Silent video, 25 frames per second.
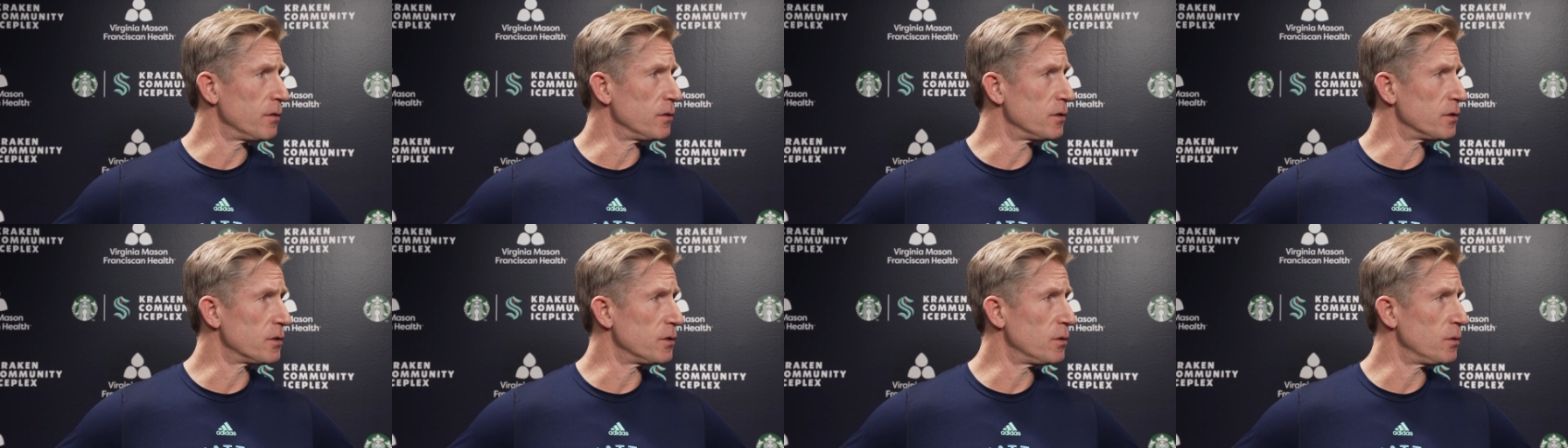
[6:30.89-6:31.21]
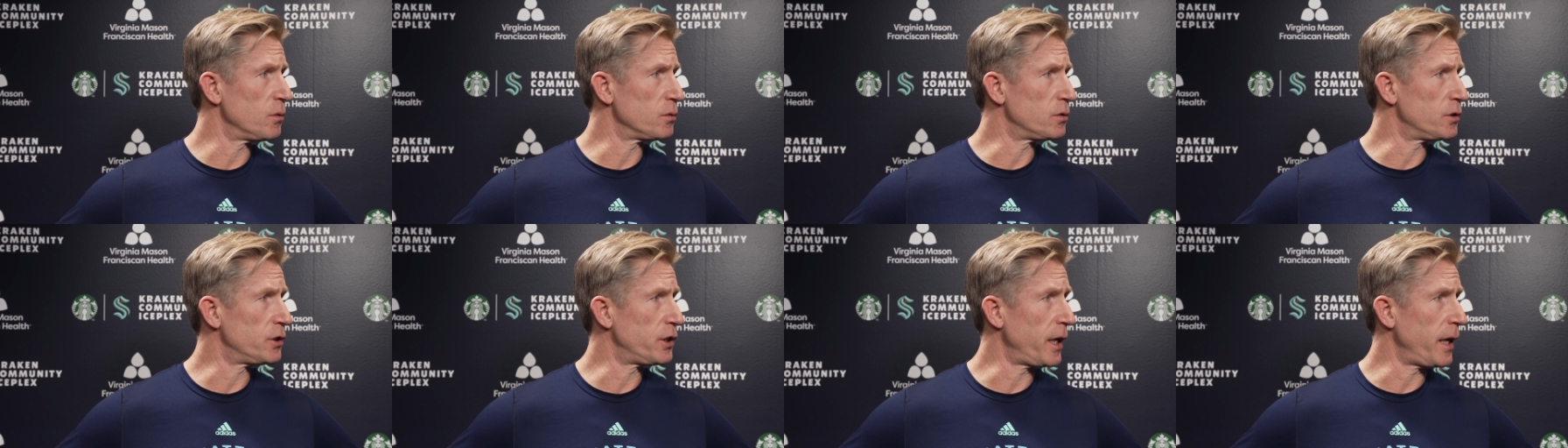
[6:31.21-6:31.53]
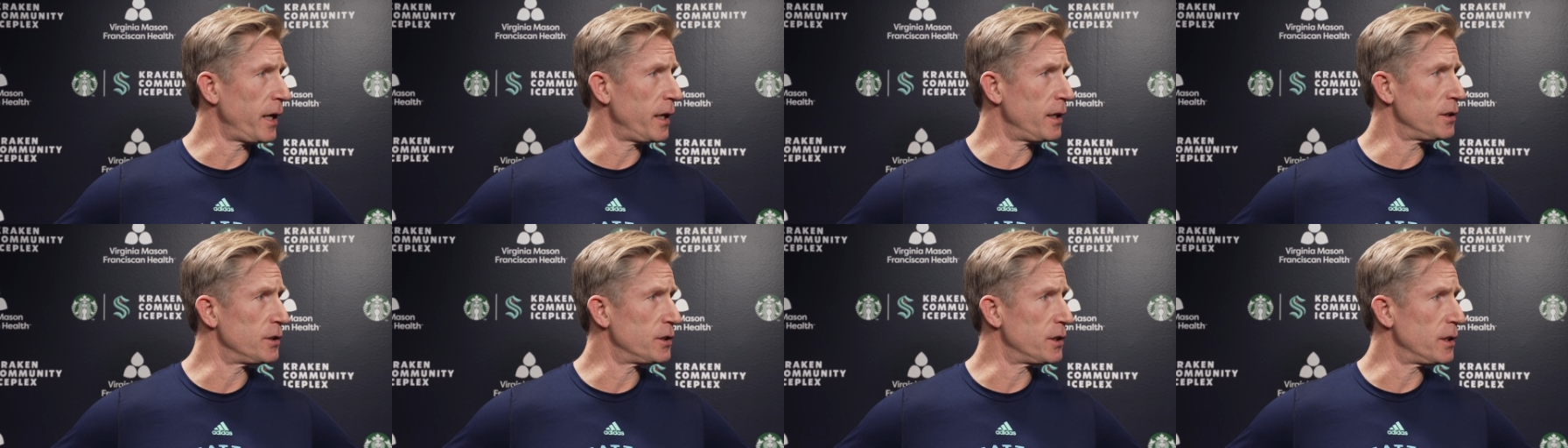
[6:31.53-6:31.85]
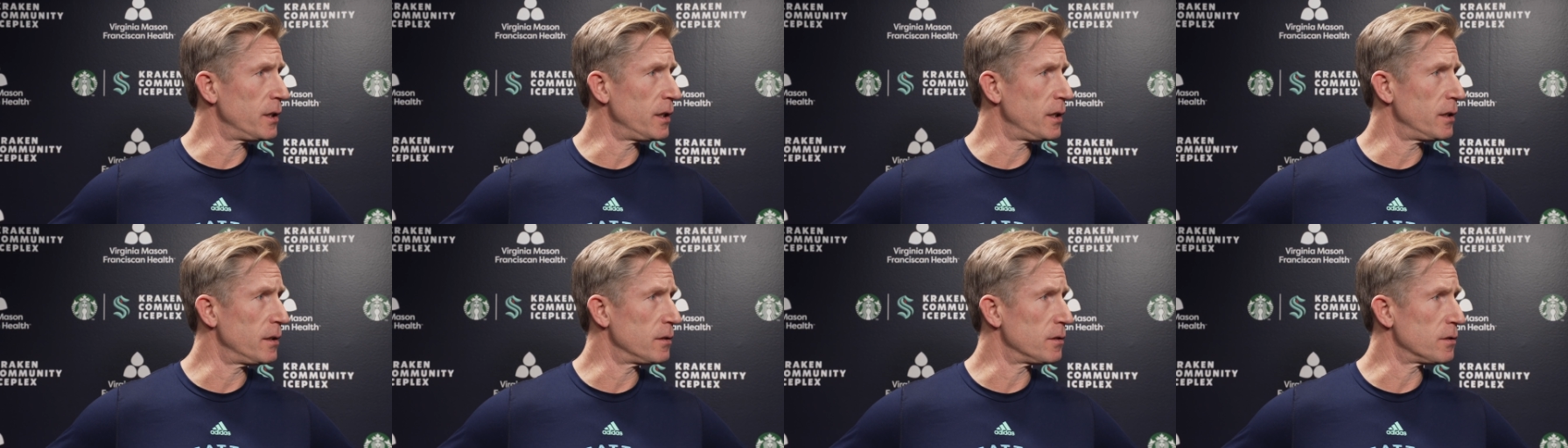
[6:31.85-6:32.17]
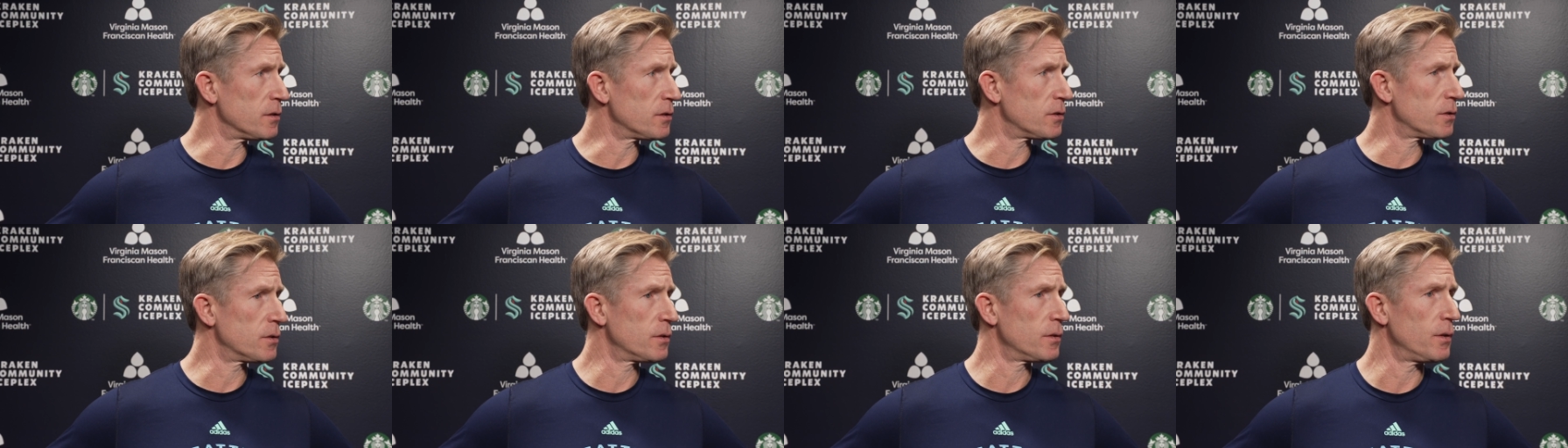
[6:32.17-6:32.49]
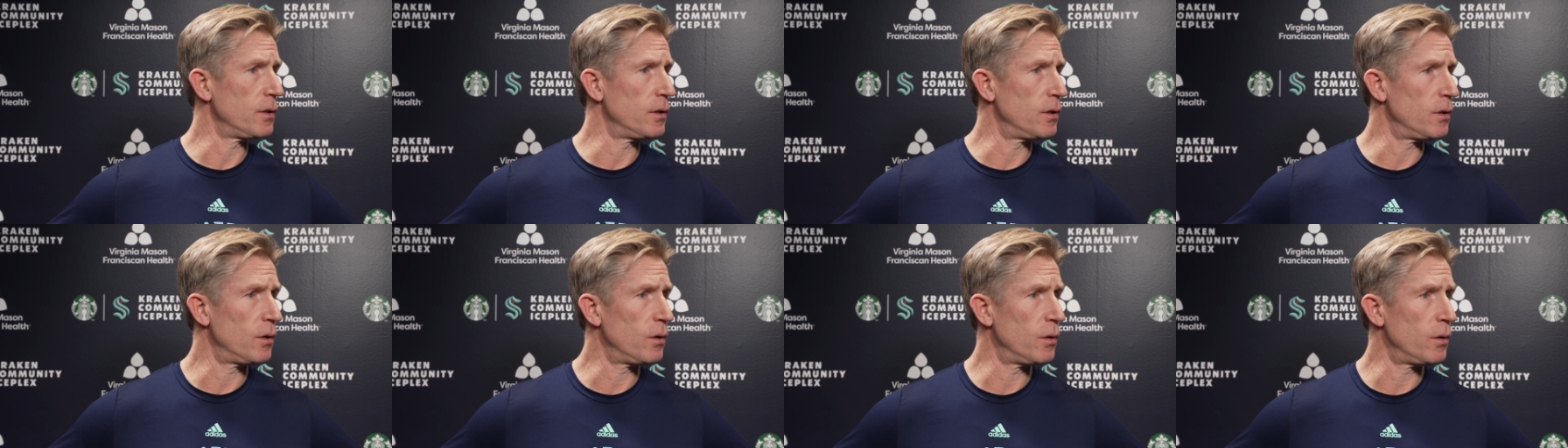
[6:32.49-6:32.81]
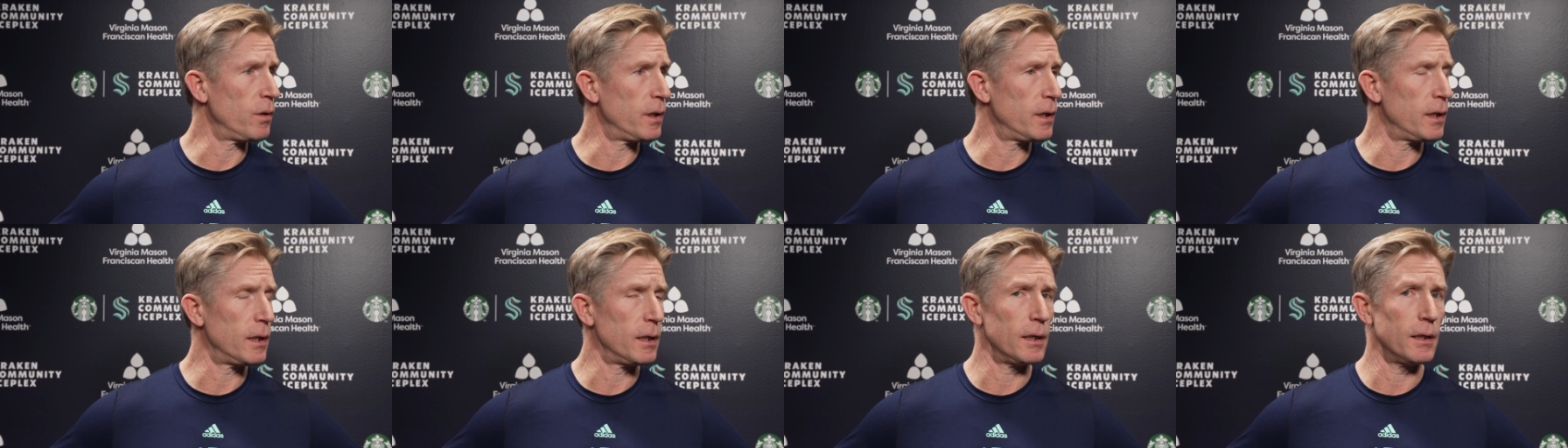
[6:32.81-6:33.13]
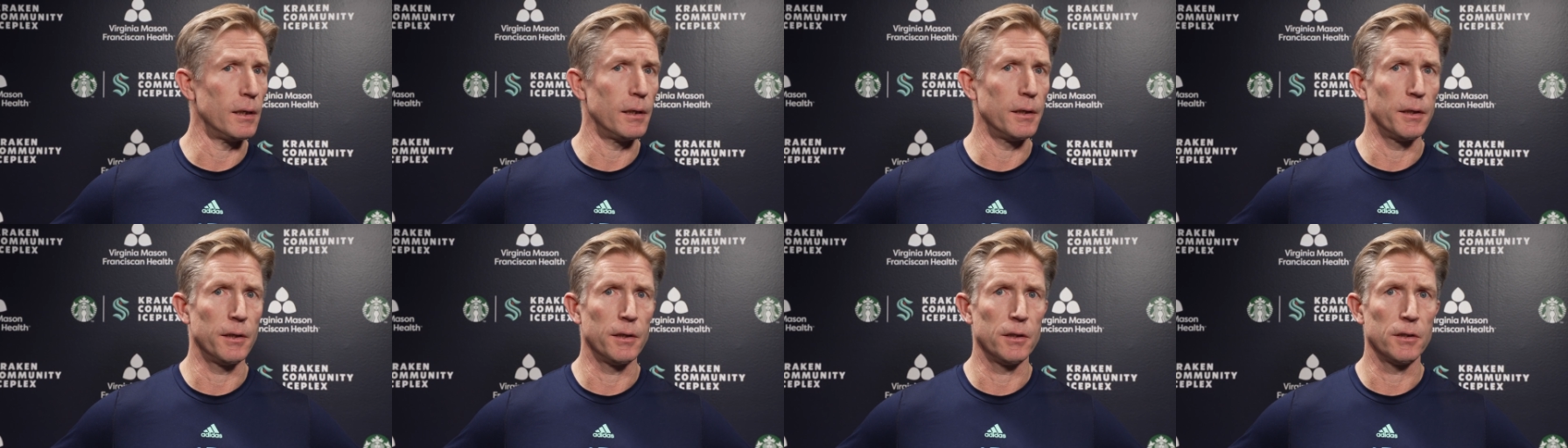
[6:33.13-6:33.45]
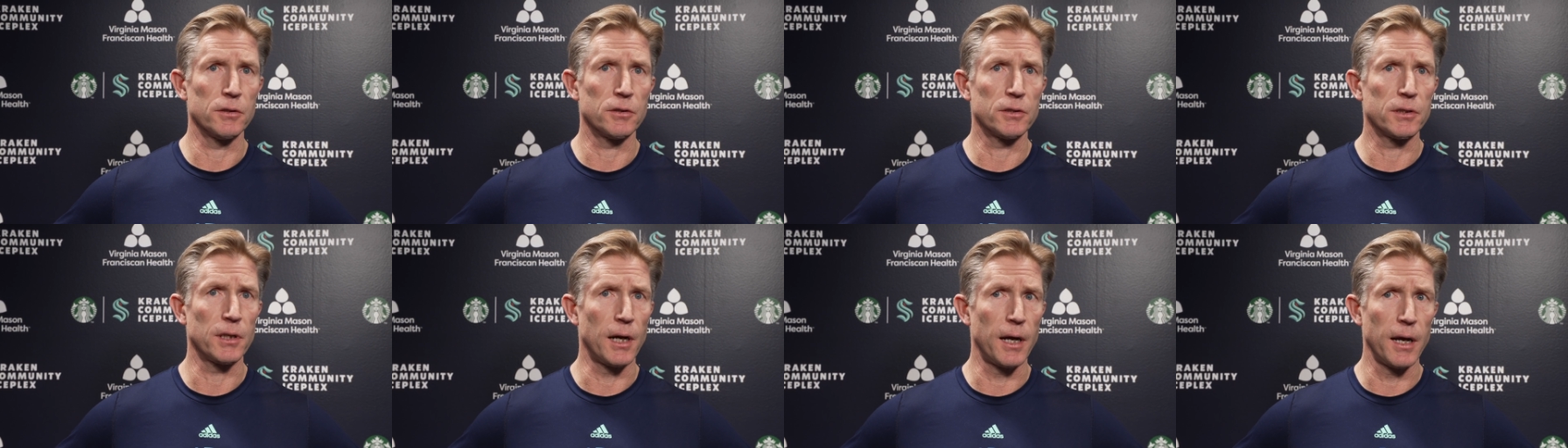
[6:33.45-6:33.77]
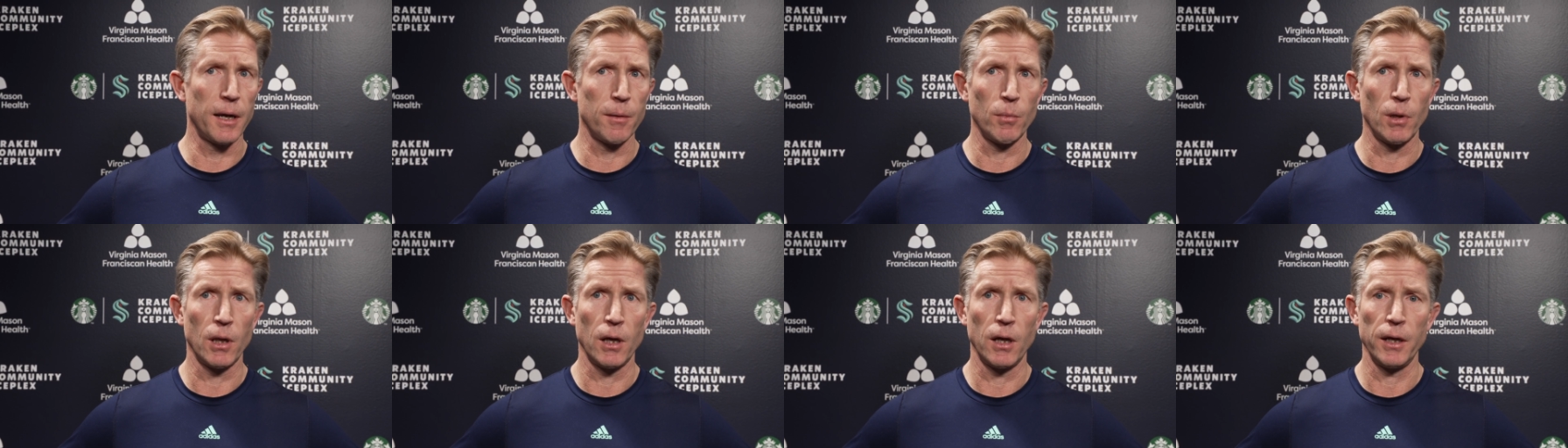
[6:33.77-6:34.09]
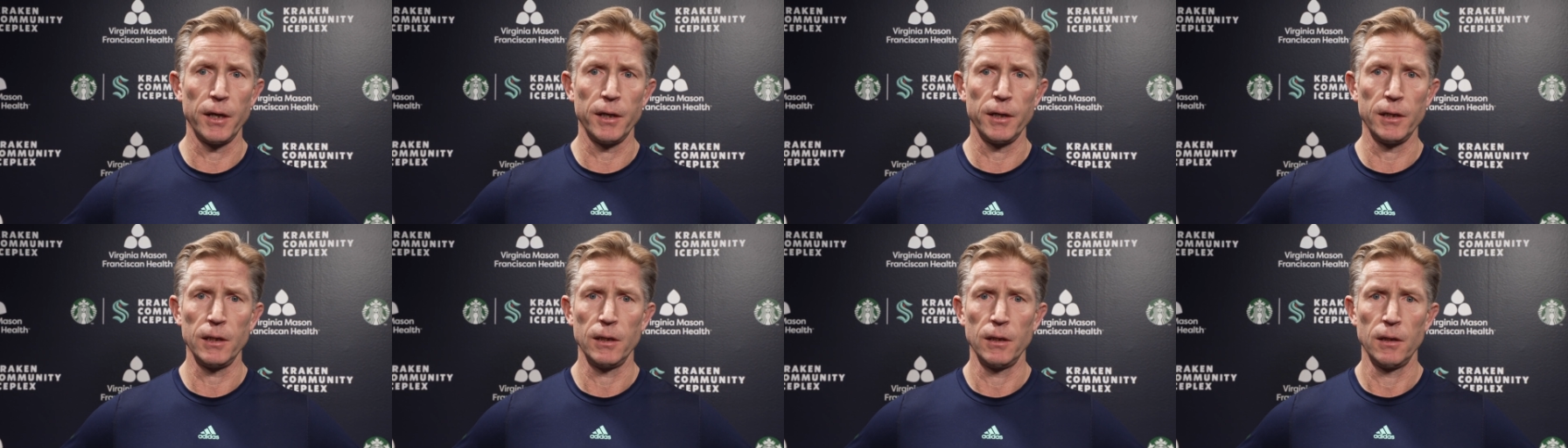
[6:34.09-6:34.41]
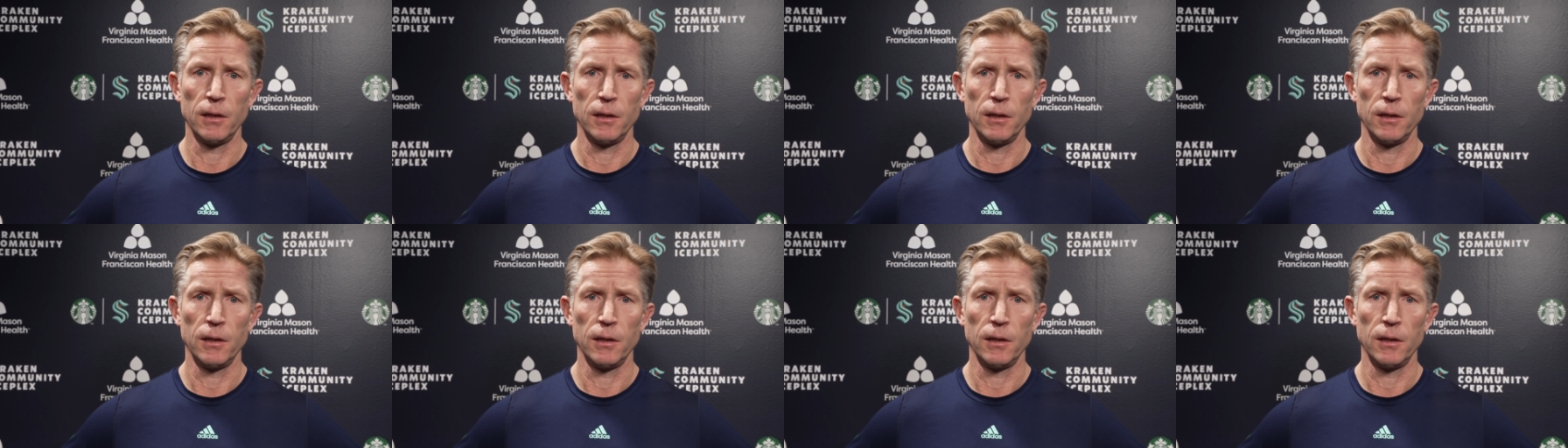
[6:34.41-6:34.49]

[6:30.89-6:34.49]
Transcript: There's no change in his you know uh, in his timeline.